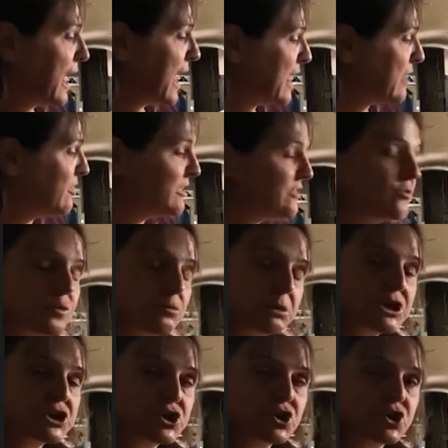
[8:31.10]
And this will
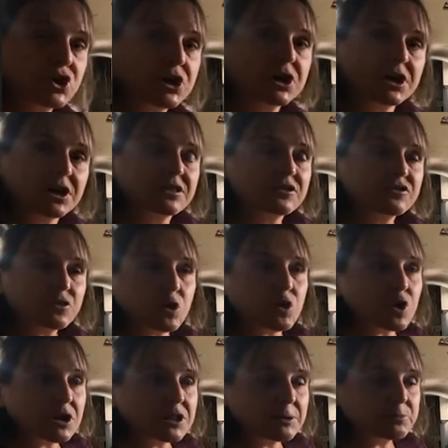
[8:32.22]
measure the solar
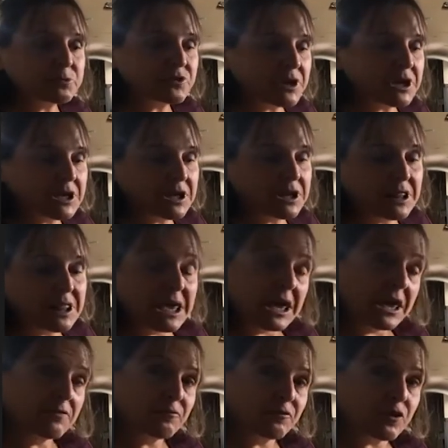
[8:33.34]
eclipse in the
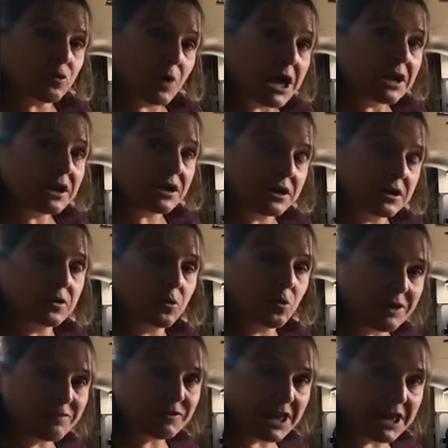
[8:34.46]
infrared
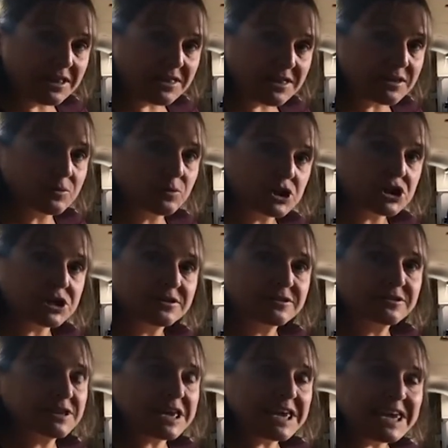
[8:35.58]
wavelength, which
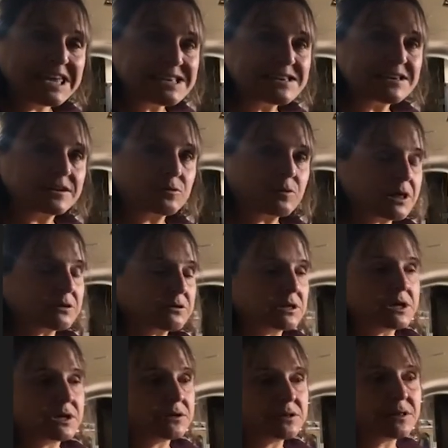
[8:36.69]
is heat rather
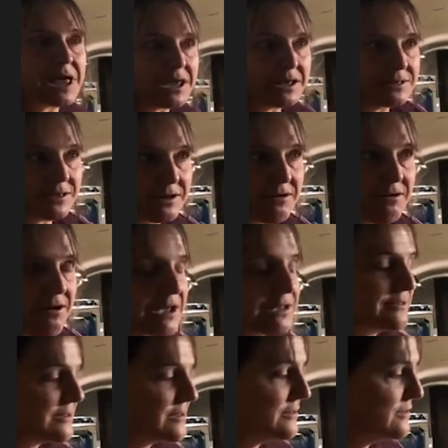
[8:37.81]
than light like our
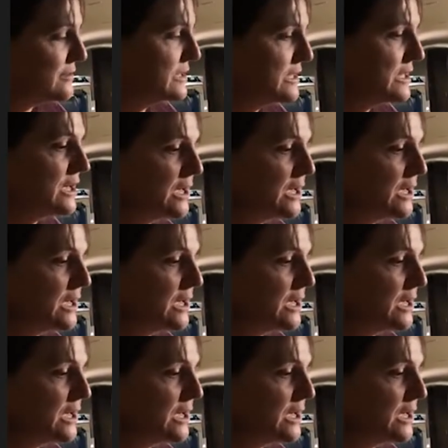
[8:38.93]
eyes can see.